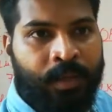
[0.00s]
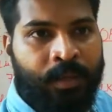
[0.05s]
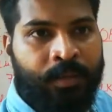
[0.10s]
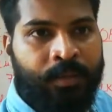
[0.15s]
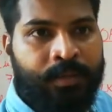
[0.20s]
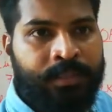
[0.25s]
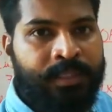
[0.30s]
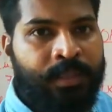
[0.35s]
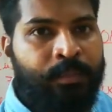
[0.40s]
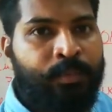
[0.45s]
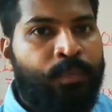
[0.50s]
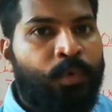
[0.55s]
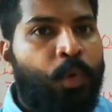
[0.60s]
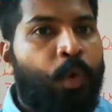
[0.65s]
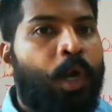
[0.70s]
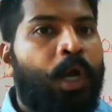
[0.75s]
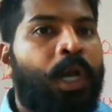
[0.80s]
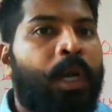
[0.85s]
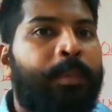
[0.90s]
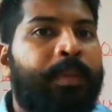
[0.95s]
Some
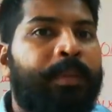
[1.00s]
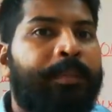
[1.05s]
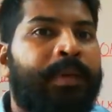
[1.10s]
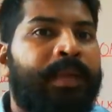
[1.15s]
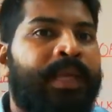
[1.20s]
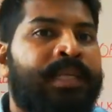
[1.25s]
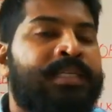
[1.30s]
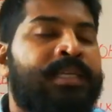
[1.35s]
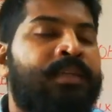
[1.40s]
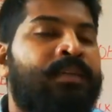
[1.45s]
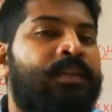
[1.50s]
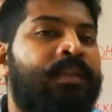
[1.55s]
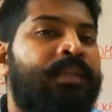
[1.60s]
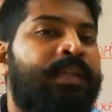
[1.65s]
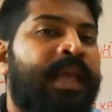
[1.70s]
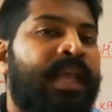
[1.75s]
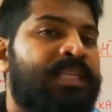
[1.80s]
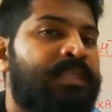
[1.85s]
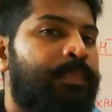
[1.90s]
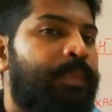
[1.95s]
old people, etc.,
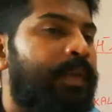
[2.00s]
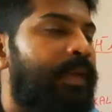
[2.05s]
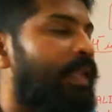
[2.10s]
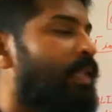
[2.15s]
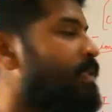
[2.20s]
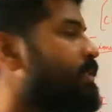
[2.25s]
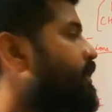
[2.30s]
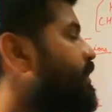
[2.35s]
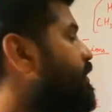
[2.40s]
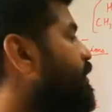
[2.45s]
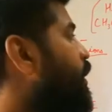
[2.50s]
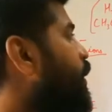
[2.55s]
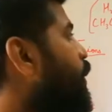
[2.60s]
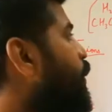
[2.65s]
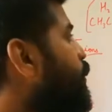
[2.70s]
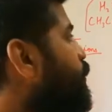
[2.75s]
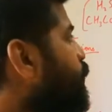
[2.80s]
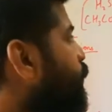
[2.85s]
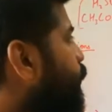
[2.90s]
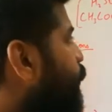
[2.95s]
they experience
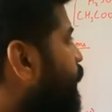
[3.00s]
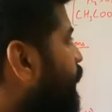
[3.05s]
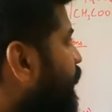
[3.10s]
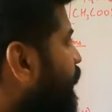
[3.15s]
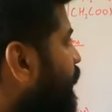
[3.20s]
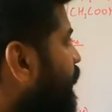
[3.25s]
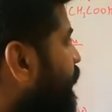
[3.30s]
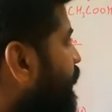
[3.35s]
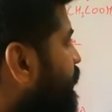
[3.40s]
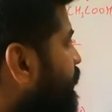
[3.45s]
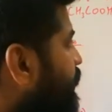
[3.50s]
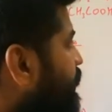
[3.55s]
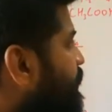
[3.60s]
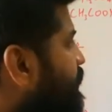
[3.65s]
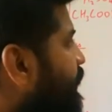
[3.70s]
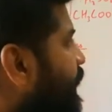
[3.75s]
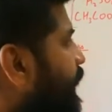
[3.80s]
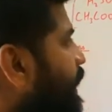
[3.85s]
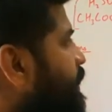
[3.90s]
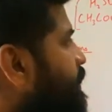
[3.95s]
this. So in
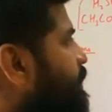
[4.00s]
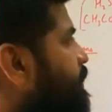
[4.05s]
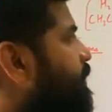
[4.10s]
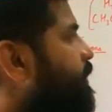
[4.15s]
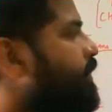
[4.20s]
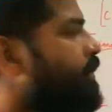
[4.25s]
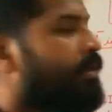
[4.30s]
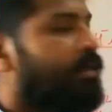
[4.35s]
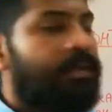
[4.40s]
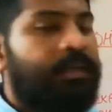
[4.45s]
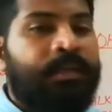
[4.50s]
this case,